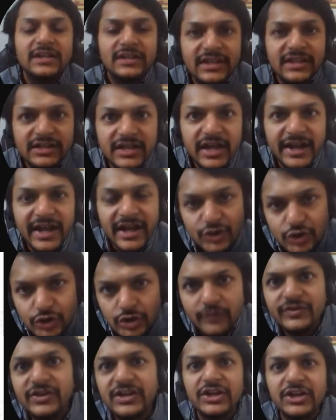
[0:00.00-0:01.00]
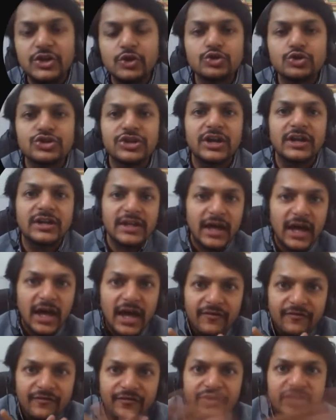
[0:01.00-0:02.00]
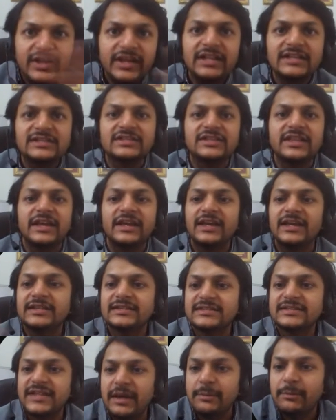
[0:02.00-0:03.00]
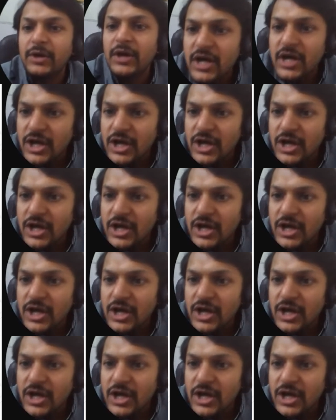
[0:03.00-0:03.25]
the direction of the induced current. Every else thing is same.